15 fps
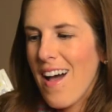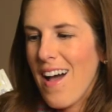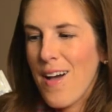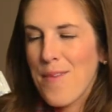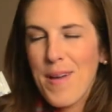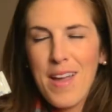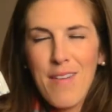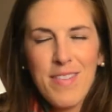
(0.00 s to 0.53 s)

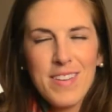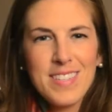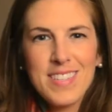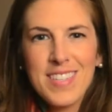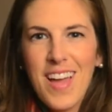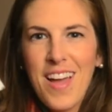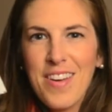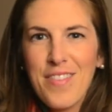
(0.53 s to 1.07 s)
I have a
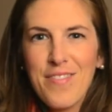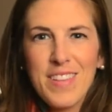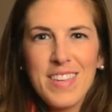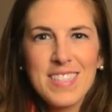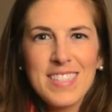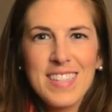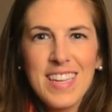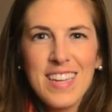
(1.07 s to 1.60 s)
ton of
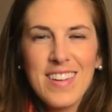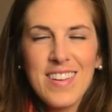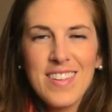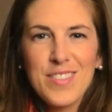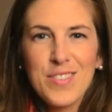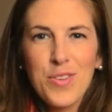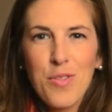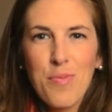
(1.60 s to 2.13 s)
these little
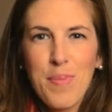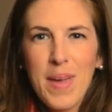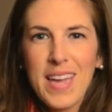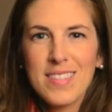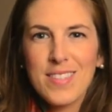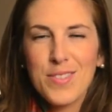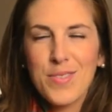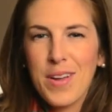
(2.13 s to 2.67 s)

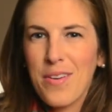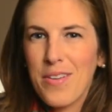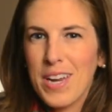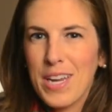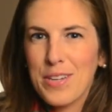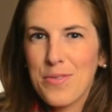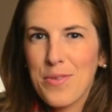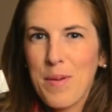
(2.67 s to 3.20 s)
toothpaste, so I don't
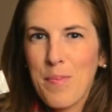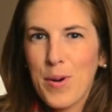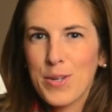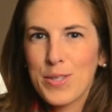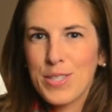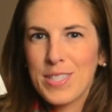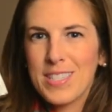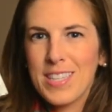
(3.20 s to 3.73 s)
need to
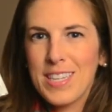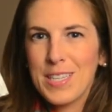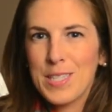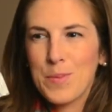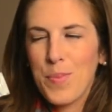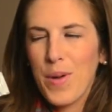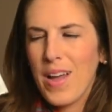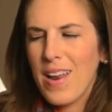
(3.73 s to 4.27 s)
repurchase
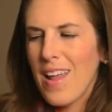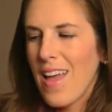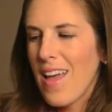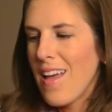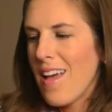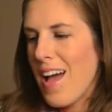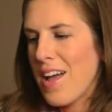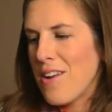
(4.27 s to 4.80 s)
this, but
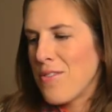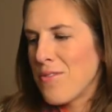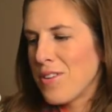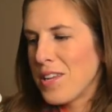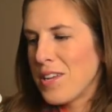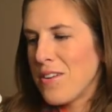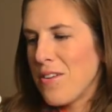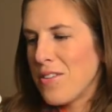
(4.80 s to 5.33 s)
I don't
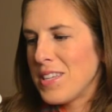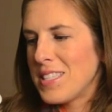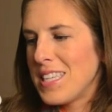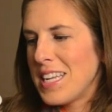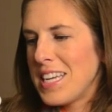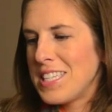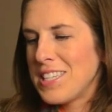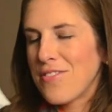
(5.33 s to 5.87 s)
really notice
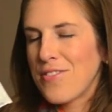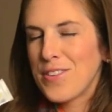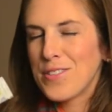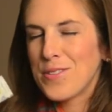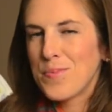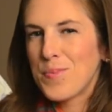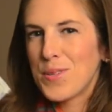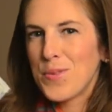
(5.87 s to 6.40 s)
any
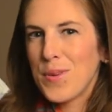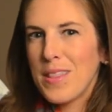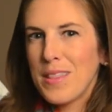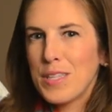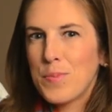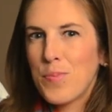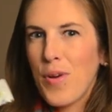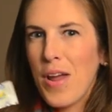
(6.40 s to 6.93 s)
difference between
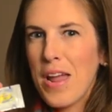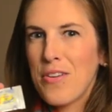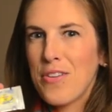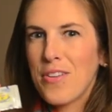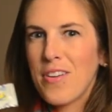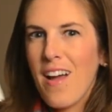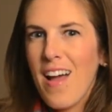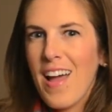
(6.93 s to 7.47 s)
this brand
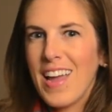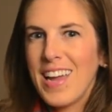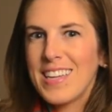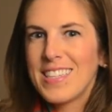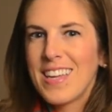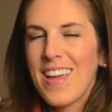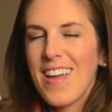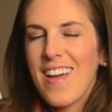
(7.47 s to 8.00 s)
or
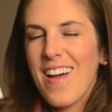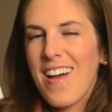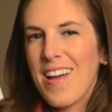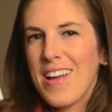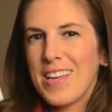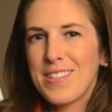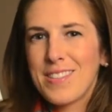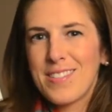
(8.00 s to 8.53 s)
kind.
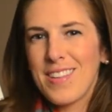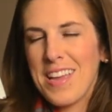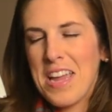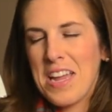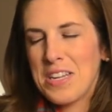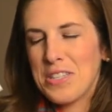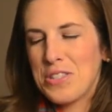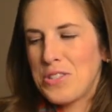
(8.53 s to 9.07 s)

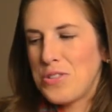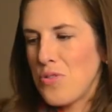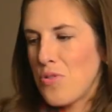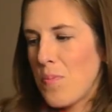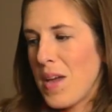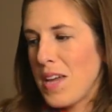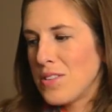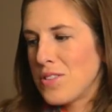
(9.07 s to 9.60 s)
Again, it's
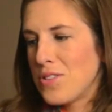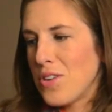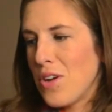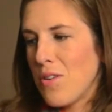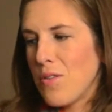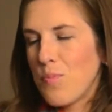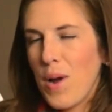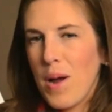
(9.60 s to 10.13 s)
toothpaste,
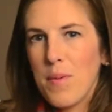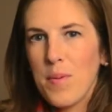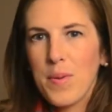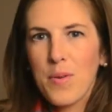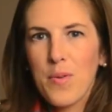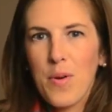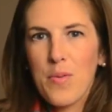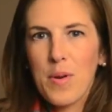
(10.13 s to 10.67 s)
so
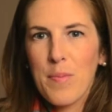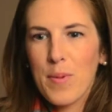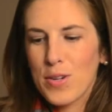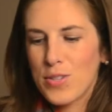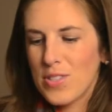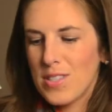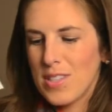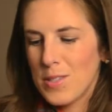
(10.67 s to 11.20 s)
probably won't
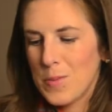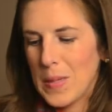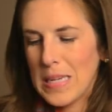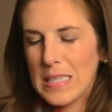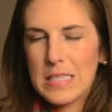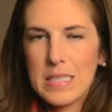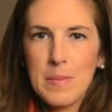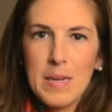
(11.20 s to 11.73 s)
repurchase this
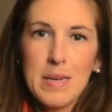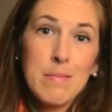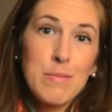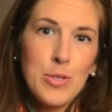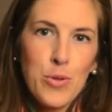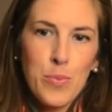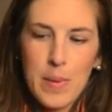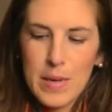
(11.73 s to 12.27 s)
because to me,
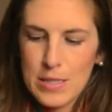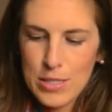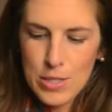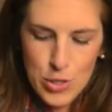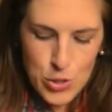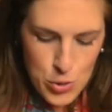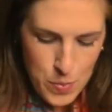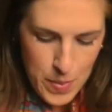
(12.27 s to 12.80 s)
toothpaste
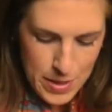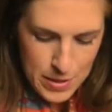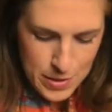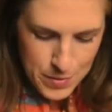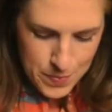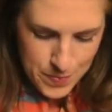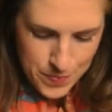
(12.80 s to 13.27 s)
is toothpaste.